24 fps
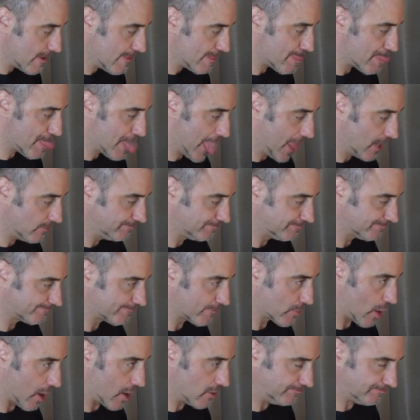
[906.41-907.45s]
We've got the
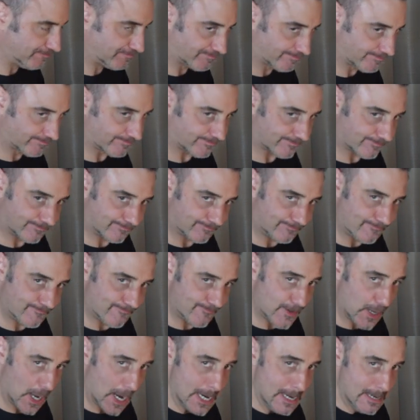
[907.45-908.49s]
chicken. We've set up this
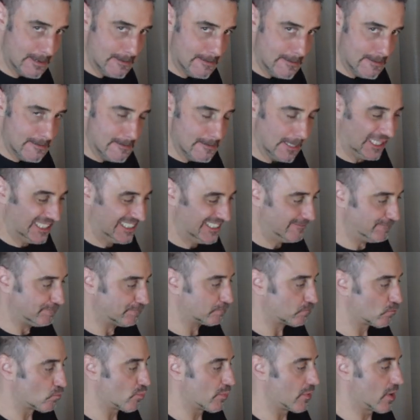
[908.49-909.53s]
studio in your
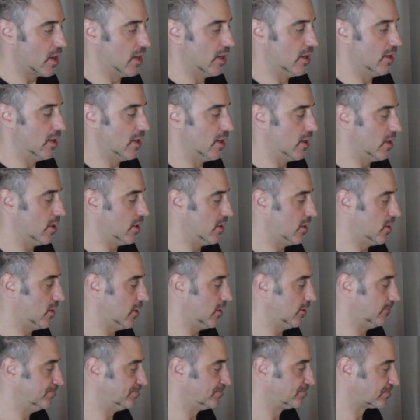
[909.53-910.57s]
apartment.
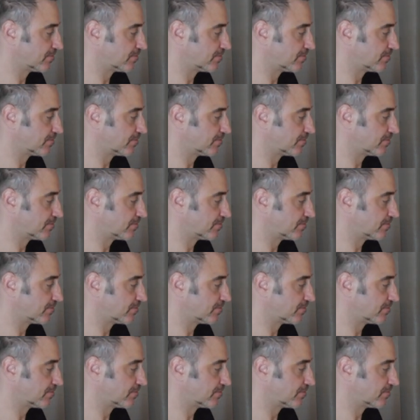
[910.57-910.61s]
Oh.